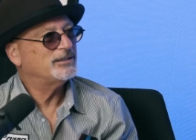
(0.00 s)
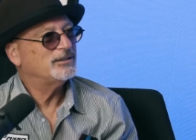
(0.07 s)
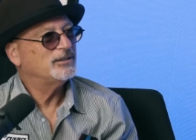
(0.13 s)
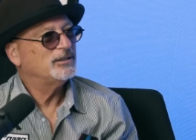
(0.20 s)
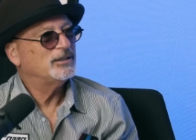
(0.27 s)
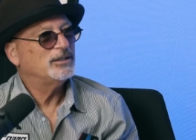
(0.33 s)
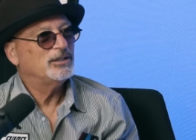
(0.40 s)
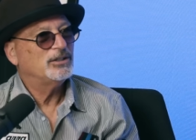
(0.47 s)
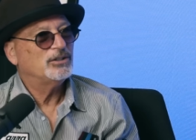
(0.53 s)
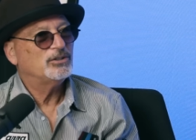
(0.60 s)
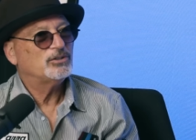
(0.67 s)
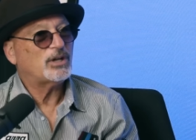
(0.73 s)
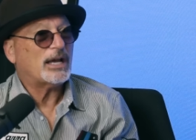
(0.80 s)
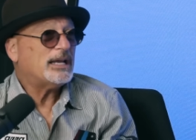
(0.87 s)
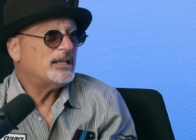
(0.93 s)
Mm-hmm.
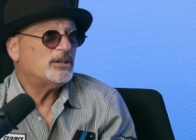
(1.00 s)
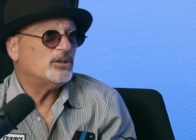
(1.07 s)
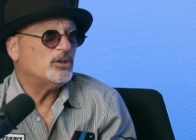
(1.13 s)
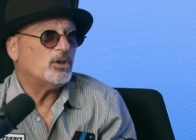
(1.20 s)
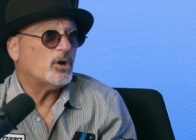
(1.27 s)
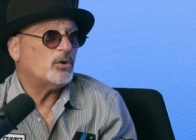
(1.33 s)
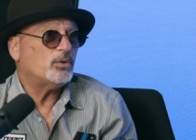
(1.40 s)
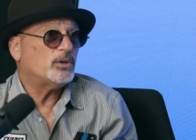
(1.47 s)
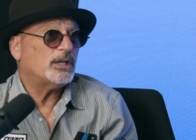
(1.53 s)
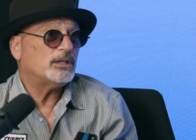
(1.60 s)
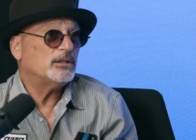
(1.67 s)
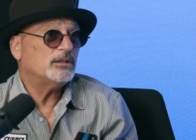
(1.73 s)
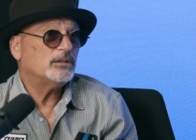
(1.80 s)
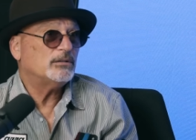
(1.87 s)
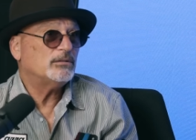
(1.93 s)
So I didn't know that,
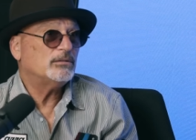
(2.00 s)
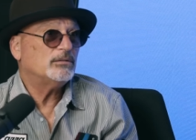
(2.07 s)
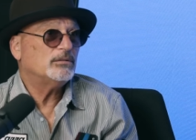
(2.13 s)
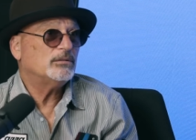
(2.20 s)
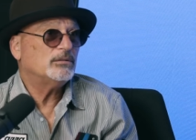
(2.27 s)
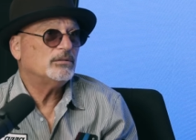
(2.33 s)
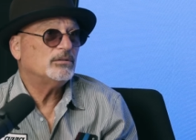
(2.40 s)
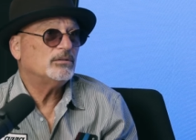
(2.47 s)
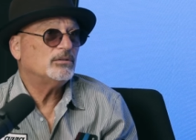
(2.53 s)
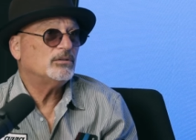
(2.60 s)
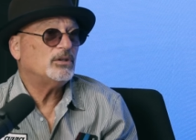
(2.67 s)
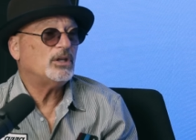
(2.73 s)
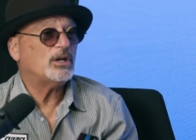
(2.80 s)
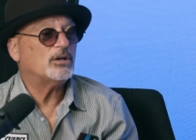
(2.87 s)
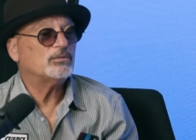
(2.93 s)

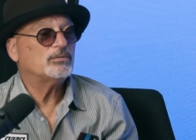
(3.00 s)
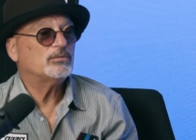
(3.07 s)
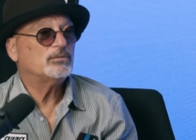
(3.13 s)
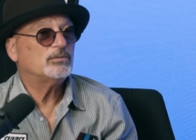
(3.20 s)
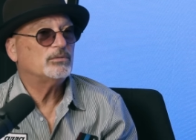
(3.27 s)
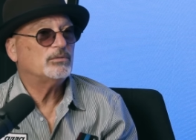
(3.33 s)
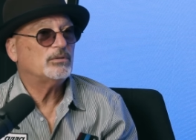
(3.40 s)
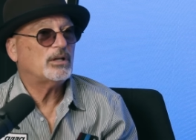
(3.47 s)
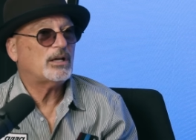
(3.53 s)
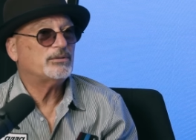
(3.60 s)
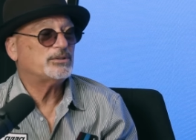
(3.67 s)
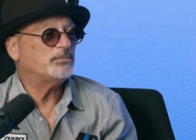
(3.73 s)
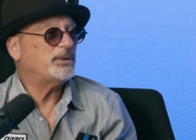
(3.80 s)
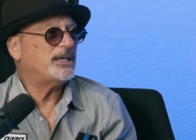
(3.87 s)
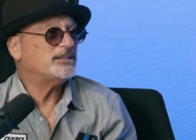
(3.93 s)
you know, I
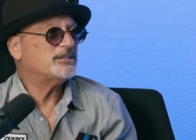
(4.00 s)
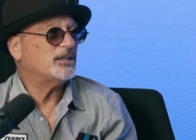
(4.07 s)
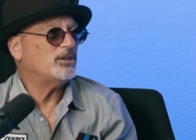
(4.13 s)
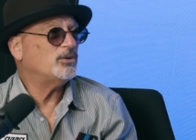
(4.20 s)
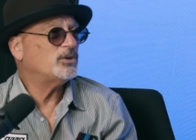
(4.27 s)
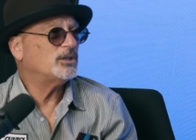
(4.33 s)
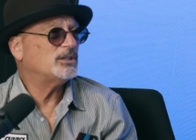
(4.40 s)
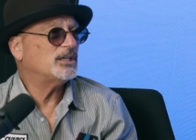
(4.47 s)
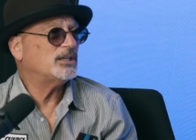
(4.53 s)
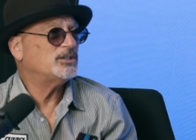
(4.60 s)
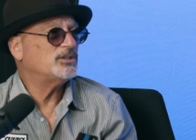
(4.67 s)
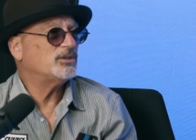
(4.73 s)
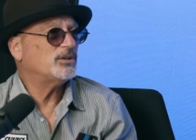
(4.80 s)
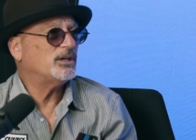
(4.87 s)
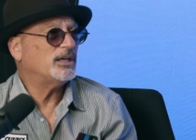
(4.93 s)
was amazed that you could
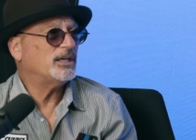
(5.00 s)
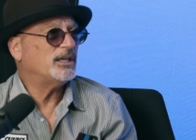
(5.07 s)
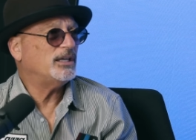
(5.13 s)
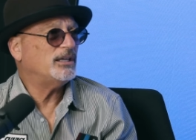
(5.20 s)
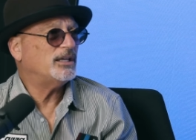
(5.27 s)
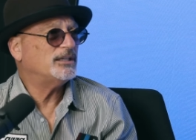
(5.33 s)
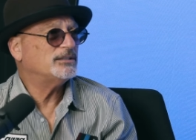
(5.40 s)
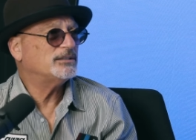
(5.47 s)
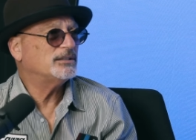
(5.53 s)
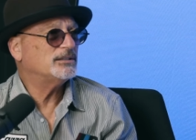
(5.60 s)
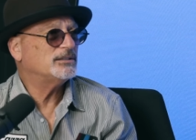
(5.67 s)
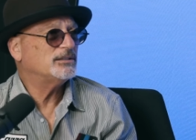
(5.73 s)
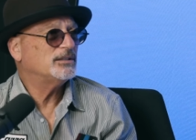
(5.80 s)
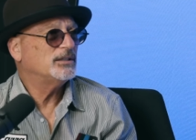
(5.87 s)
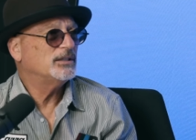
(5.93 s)
touch your icky laces.